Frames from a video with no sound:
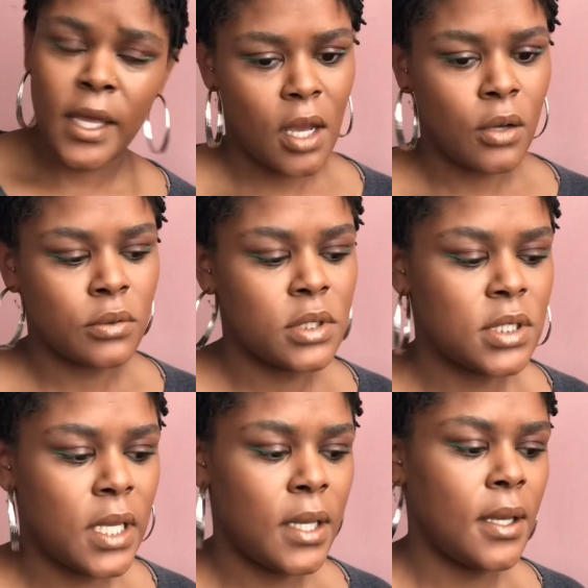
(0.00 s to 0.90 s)
I'll
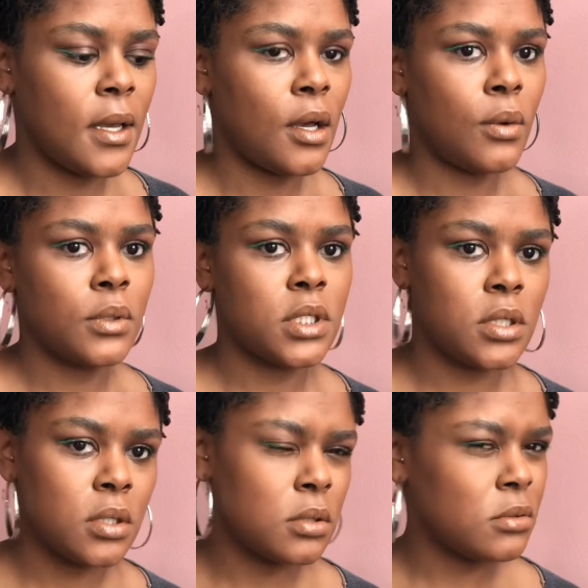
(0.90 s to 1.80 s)
take out
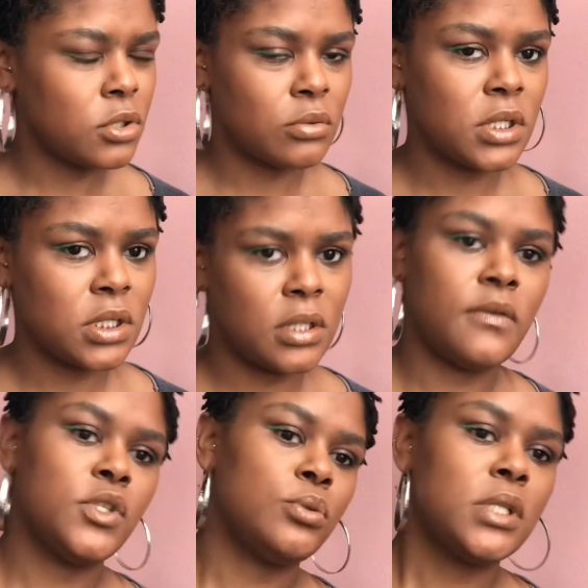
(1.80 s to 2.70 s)
the twist
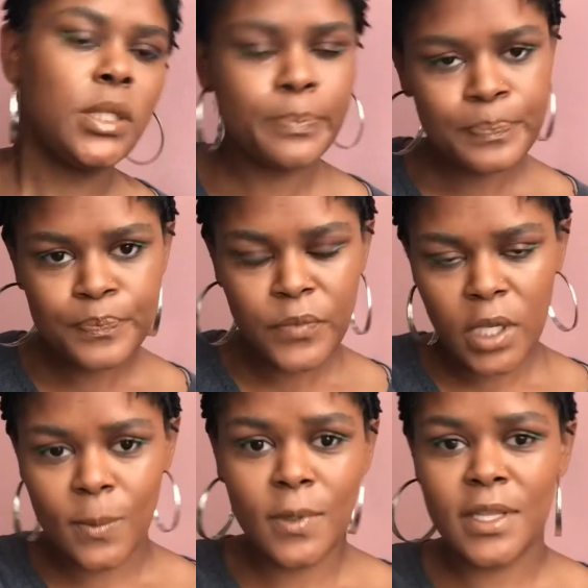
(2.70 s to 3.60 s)
eventually
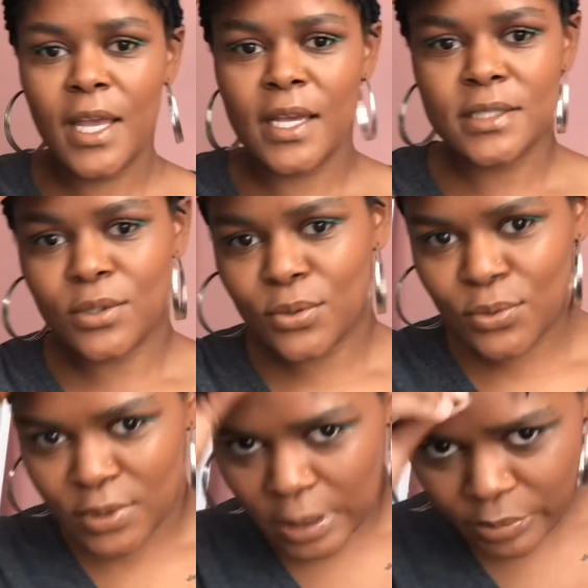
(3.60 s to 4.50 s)
and wear that as a whole
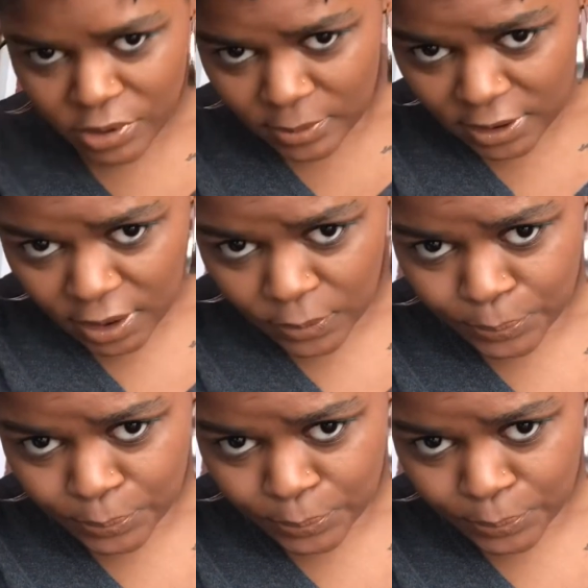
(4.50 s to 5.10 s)
separate twist out.